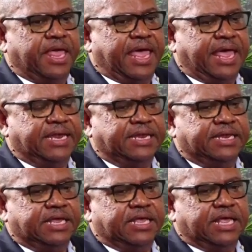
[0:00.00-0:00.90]

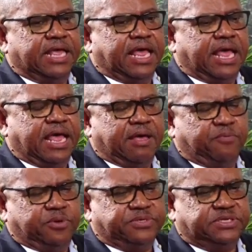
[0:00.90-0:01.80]
And
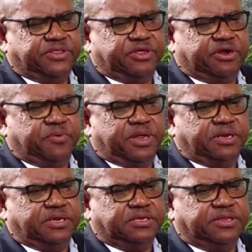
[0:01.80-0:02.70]
what was the third
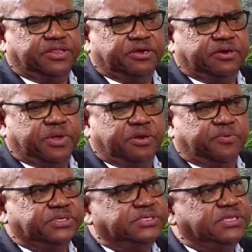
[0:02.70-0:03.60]
one? The third one
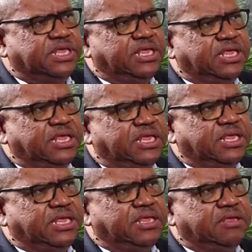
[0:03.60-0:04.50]
was
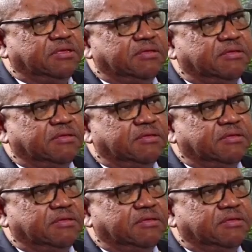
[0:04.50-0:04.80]
there